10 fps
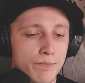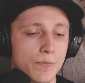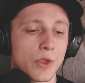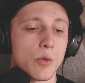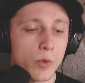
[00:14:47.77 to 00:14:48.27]

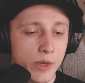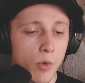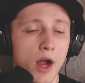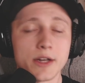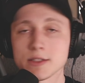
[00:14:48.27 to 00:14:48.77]
that we
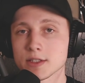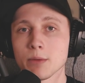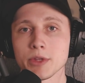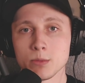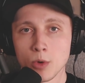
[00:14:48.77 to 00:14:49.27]
want
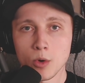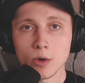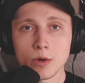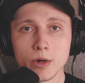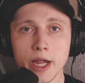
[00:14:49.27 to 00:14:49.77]
something more,
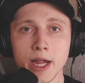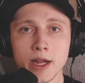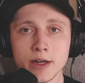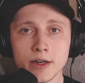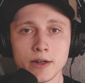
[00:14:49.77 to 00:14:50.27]

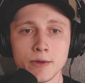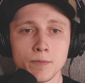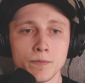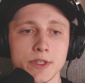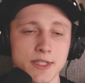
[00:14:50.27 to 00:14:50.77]
and
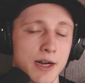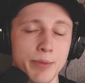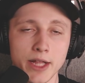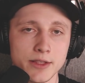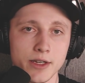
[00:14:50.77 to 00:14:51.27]
that's not a
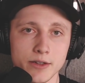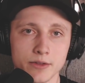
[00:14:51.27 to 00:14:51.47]
bad thing.